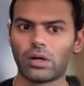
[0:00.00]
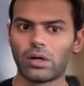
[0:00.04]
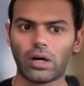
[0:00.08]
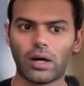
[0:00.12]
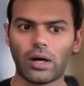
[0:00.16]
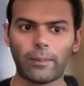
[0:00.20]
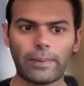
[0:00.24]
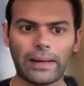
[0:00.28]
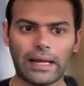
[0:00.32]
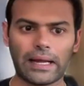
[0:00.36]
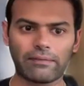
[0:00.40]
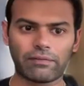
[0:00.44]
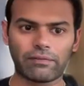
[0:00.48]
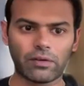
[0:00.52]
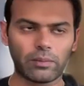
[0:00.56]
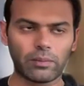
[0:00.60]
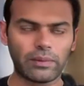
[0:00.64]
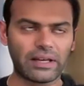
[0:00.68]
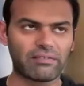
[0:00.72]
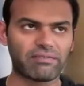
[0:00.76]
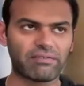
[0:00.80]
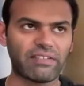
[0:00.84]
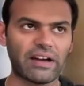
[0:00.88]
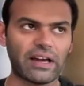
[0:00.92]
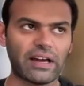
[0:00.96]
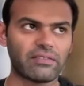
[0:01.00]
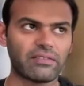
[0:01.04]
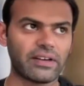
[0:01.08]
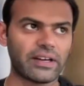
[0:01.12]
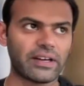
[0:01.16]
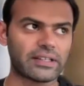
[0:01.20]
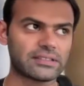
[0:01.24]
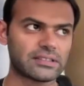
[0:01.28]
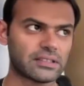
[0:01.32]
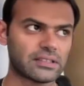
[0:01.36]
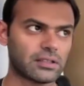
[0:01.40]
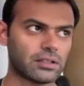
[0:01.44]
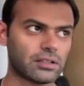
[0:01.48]
a platform like
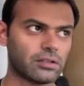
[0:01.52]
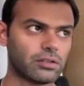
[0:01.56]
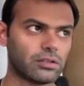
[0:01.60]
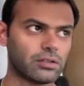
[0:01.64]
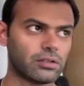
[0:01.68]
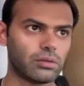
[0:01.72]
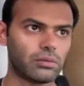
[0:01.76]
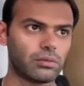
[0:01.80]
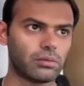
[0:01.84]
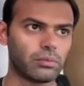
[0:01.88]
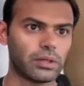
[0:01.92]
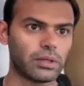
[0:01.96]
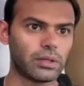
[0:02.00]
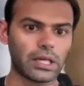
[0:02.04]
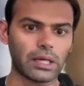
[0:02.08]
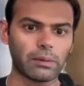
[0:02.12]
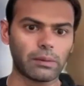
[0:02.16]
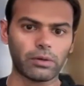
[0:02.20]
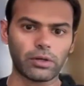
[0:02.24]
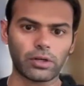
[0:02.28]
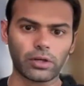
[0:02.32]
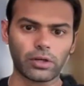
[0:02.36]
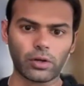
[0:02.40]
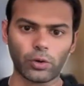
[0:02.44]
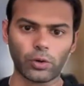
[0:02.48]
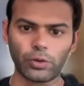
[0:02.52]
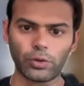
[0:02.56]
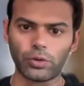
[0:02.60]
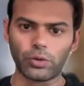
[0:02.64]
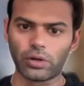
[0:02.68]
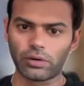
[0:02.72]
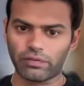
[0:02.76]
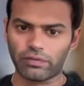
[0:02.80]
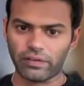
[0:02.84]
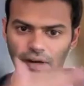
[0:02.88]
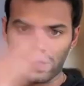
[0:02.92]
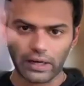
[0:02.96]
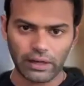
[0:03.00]
5X and being able to go
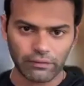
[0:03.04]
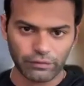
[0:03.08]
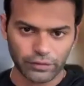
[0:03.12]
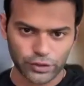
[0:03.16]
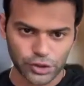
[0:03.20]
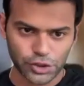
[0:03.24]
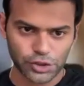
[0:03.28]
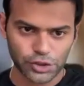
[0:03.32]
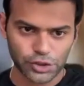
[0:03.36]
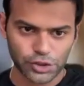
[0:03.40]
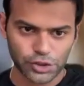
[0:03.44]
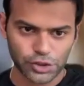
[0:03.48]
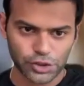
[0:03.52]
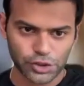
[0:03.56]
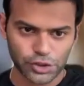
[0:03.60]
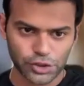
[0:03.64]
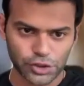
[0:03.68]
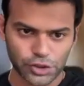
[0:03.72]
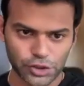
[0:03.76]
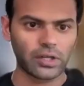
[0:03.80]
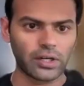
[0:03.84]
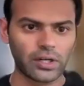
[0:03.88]
unify infrastructure.